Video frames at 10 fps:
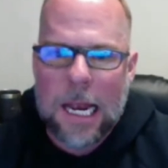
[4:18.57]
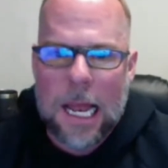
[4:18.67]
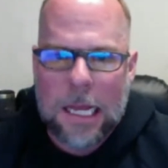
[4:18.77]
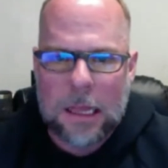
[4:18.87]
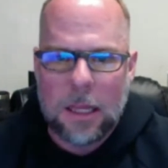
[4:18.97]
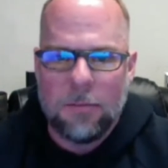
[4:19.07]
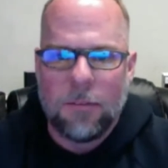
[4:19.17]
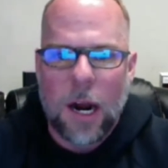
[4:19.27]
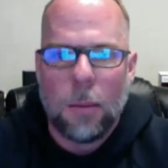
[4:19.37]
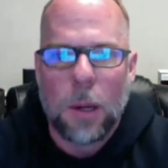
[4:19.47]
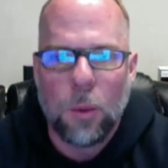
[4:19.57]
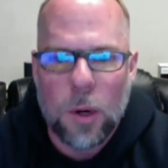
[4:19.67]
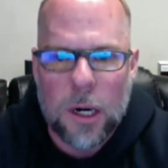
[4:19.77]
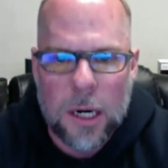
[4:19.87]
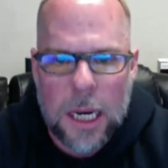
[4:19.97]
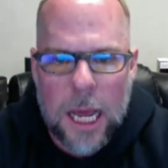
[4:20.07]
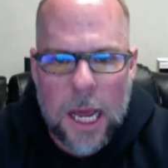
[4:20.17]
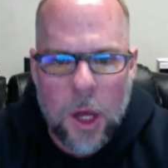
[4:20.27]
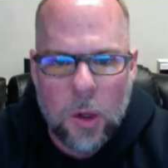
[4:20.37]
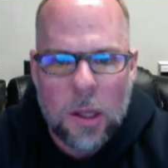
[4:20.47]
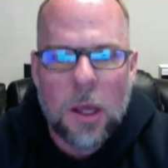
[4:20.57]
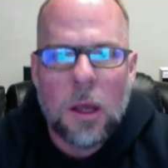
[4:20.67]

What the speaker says: of like the environment we're in now,